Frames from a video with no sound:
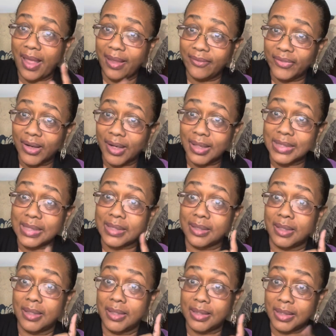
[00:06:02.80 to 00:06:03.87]
Avon's
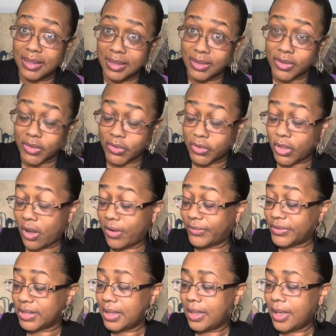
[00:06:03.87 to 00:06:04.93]
Skin So
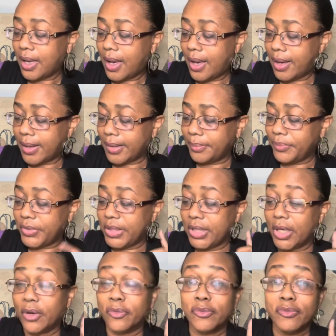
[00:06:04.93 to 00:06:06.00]
Soft, the
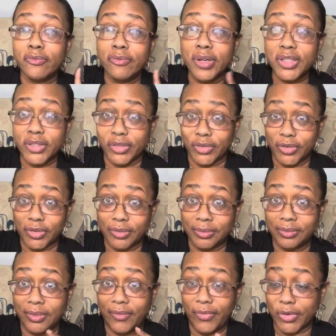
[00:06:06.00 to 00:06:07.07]
original
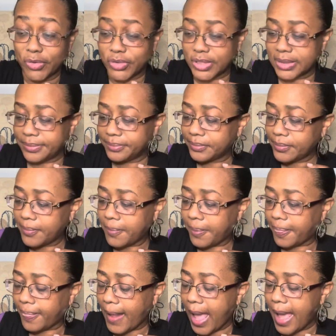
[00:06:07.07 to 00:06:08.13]
version.
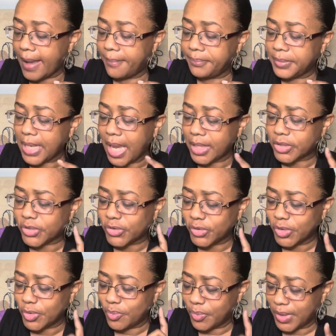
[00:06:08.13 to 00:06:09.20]
I'm not
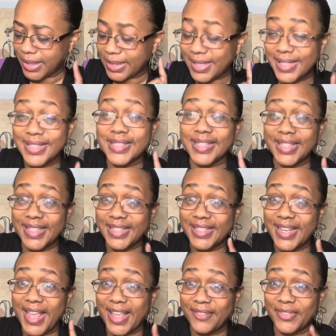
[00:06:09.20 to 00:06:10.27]
sure what is
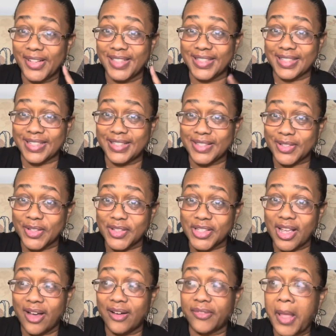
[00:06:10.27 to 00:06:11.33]
in Avon's Skin So
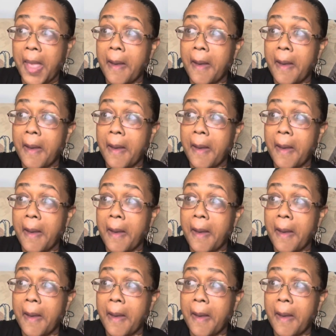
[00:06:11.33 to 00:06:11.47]
Soft,